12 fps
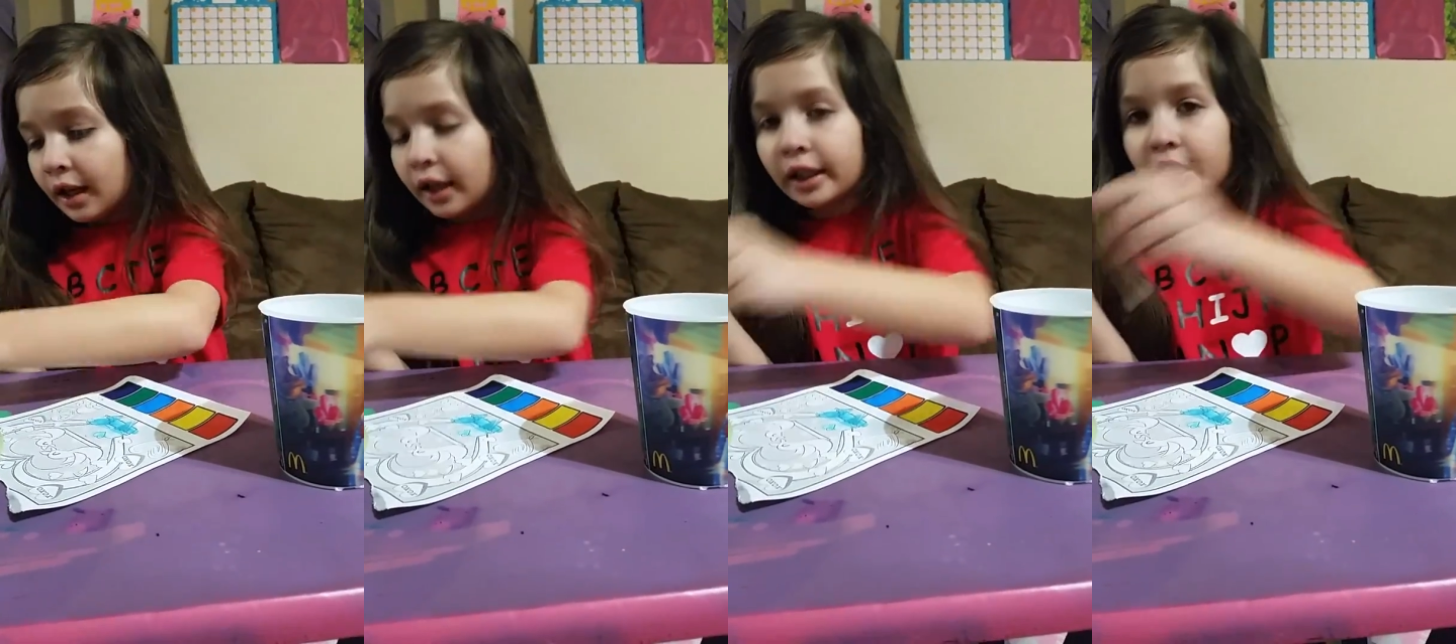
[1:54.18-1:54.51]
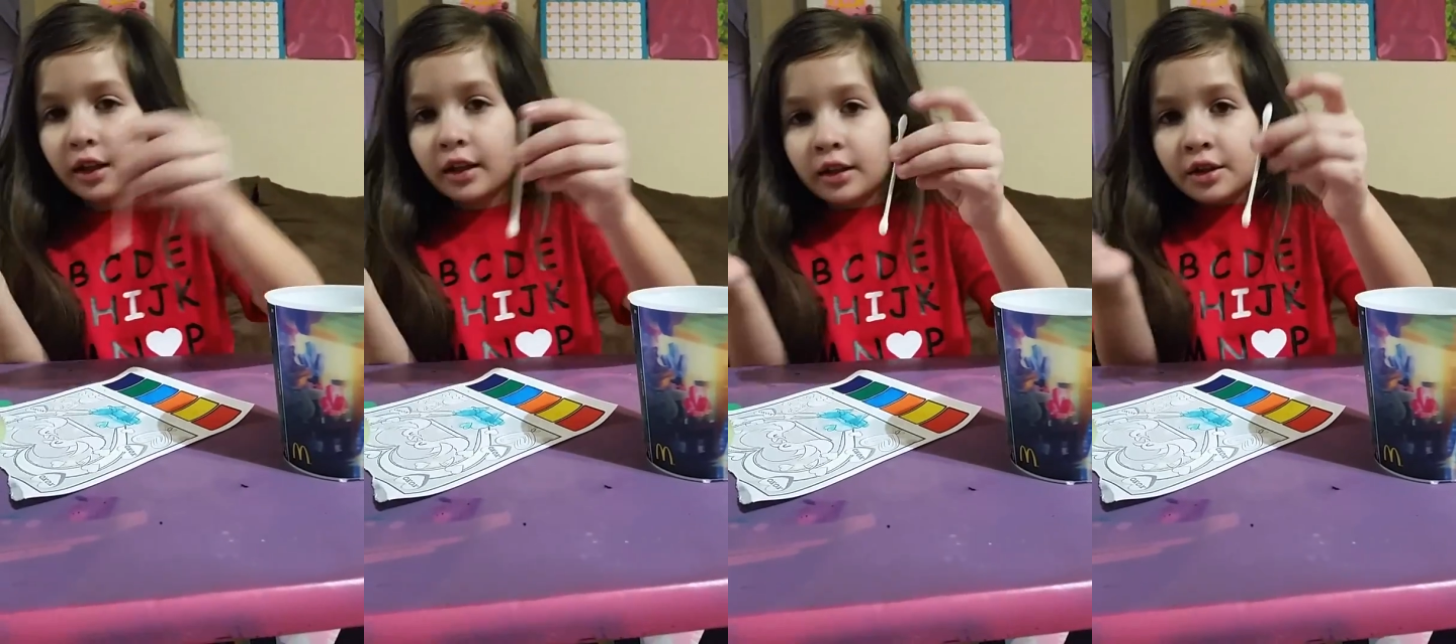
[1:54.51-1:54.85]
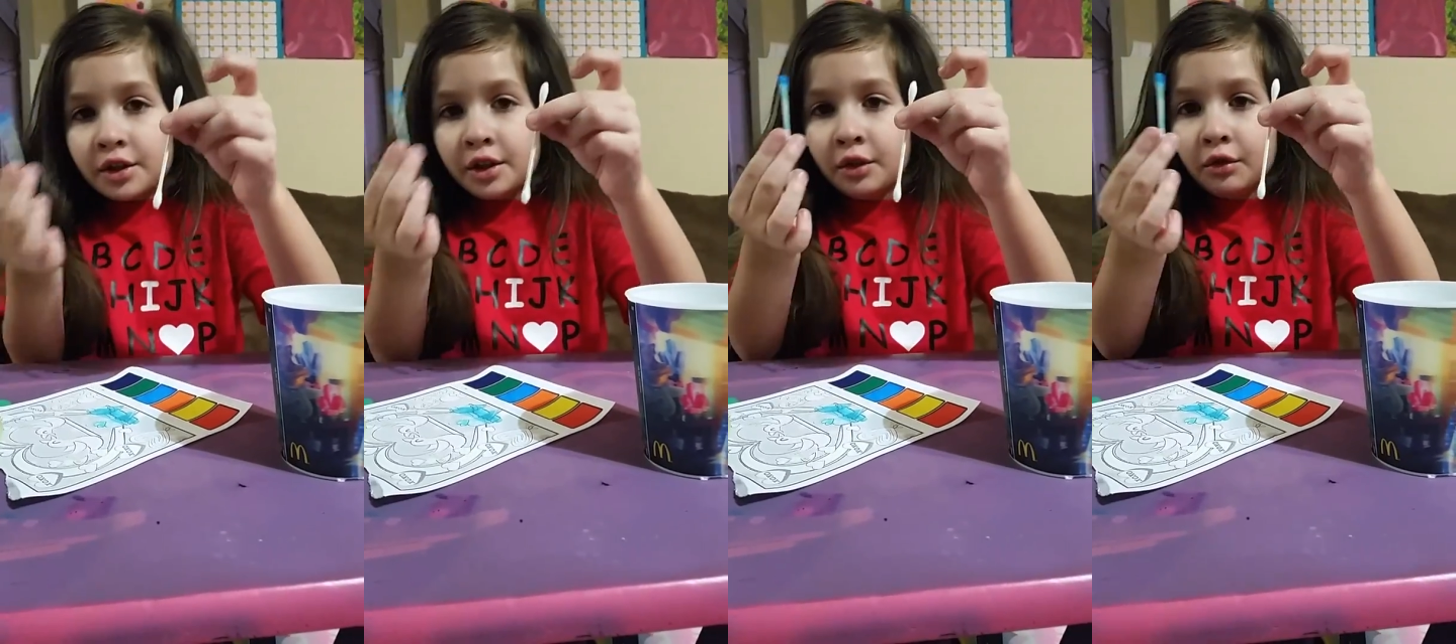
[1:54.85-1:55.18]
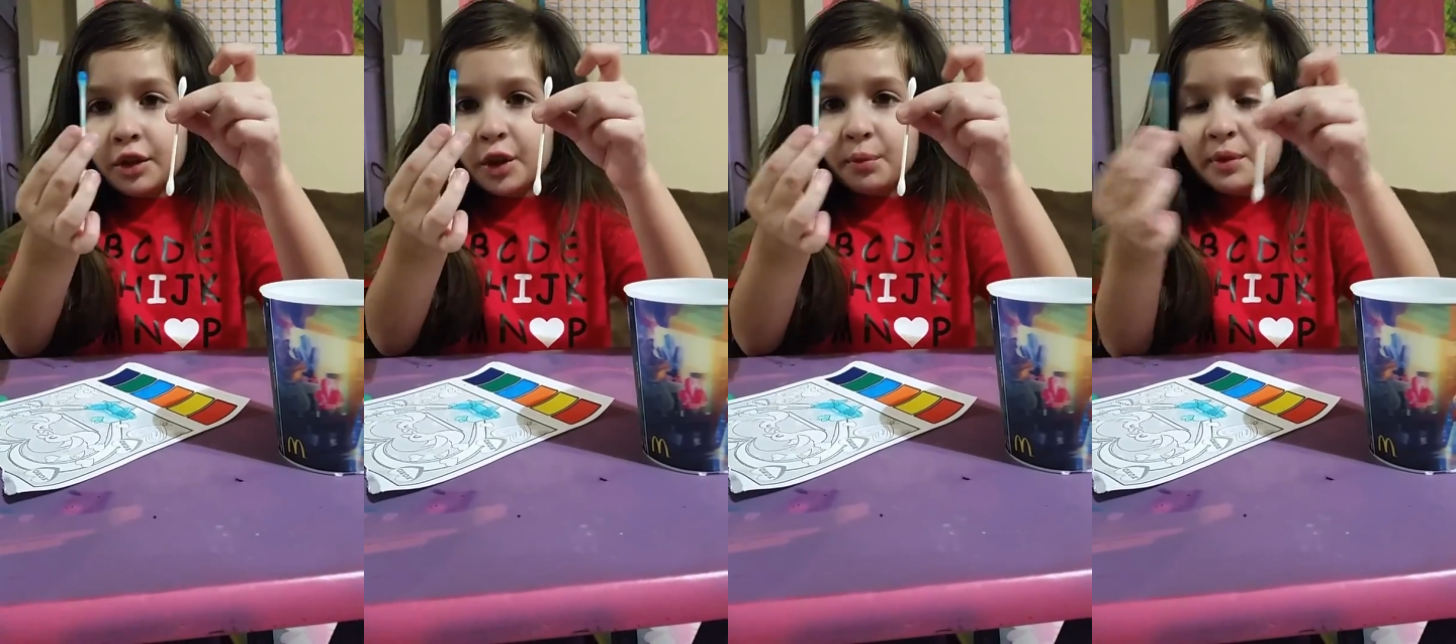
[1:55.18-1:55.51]
I got two
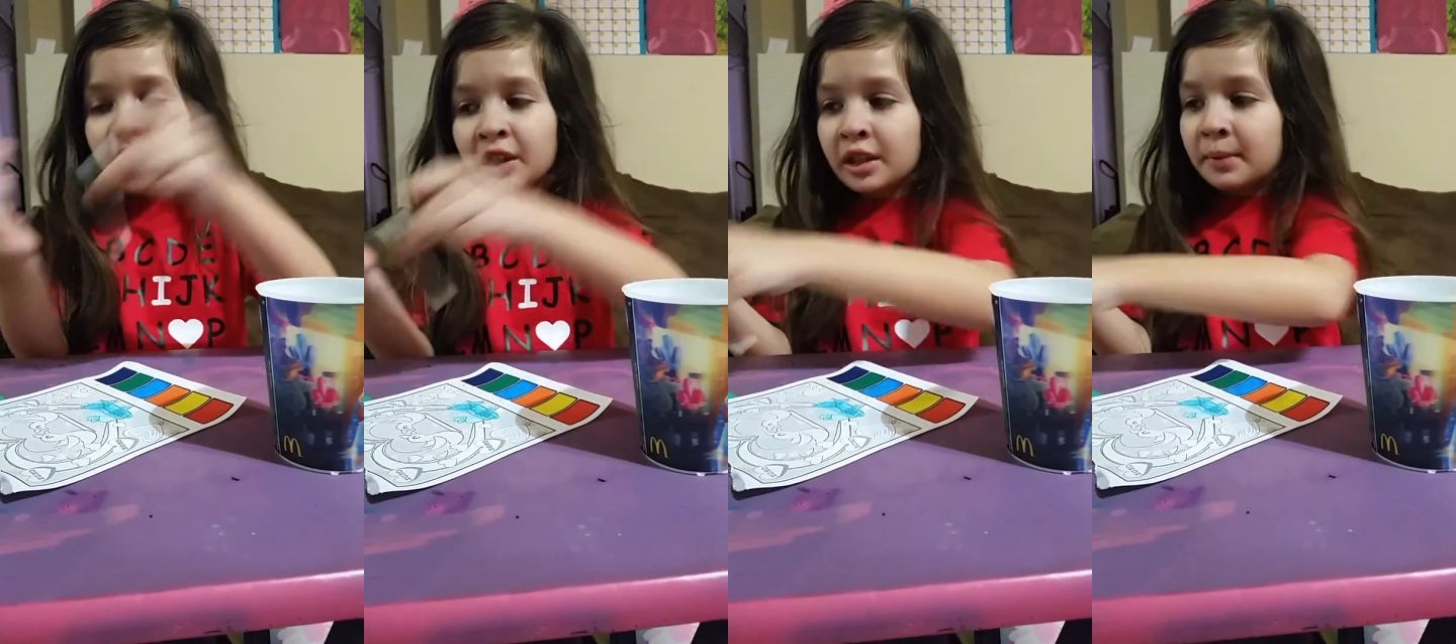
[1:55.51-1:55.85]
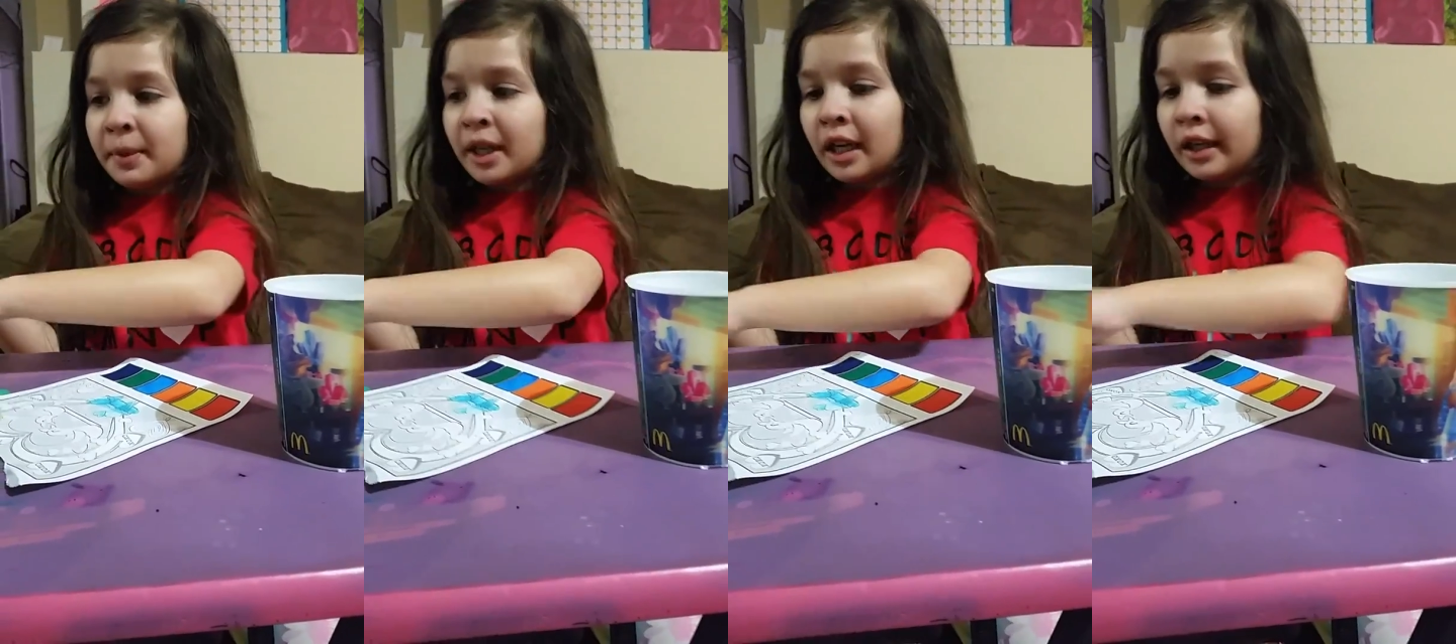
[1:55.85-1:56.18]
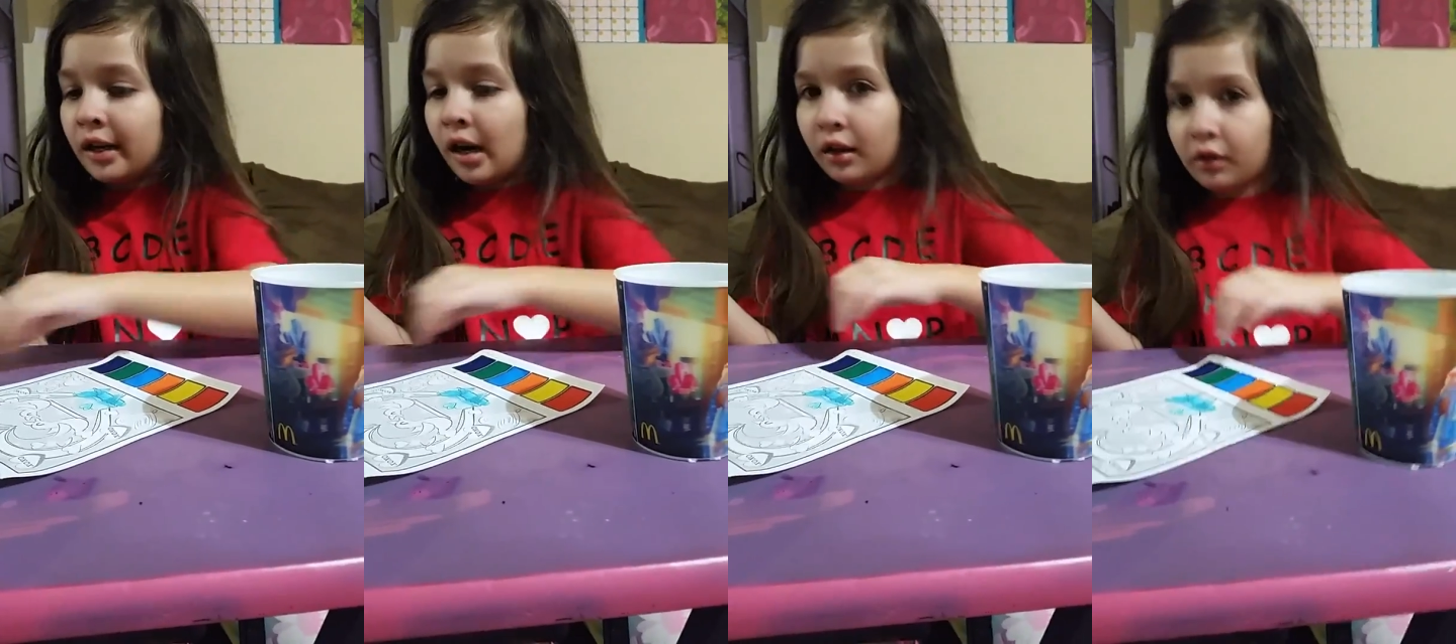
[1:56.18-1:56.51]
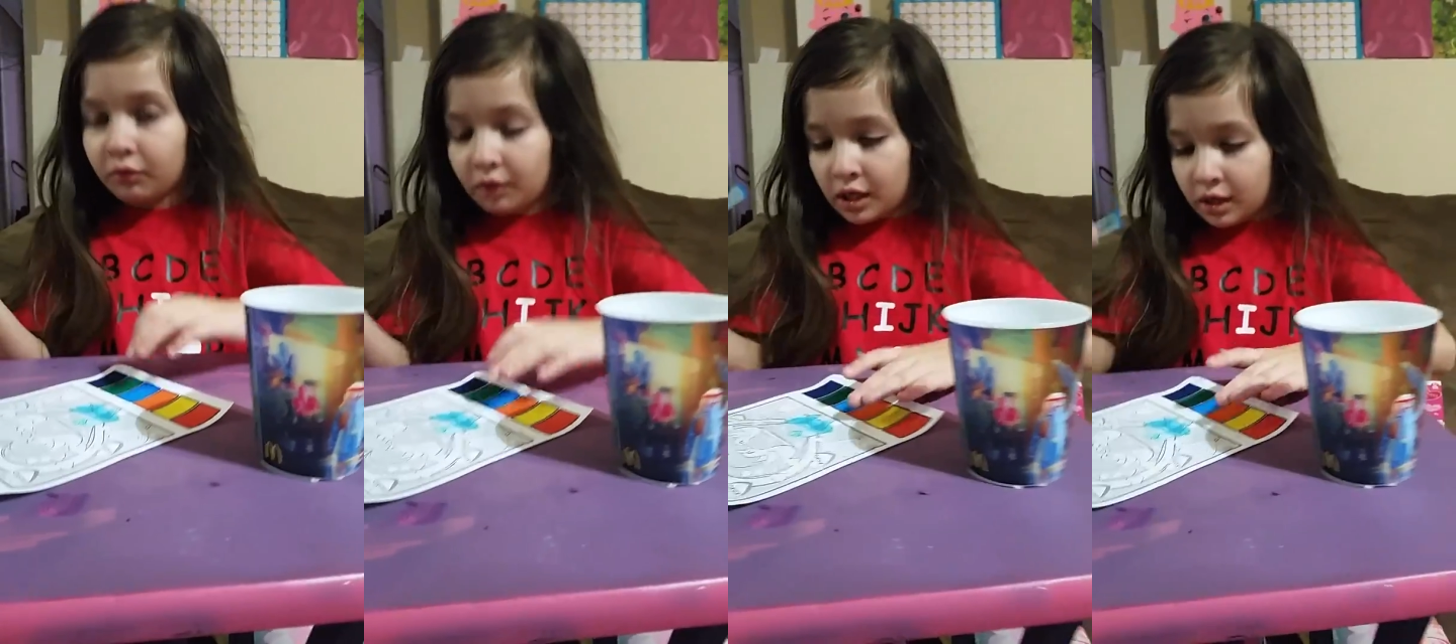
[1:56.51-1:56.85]
Q-tips, but I got
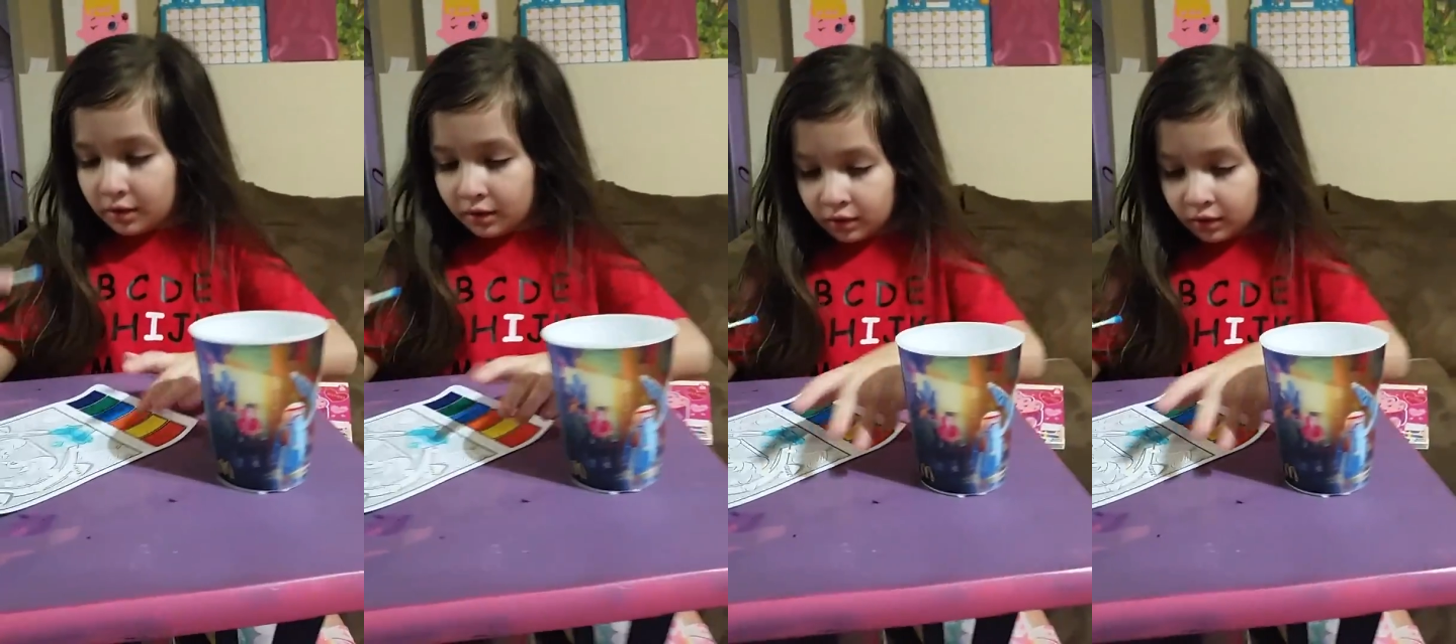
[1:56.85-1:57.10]
three.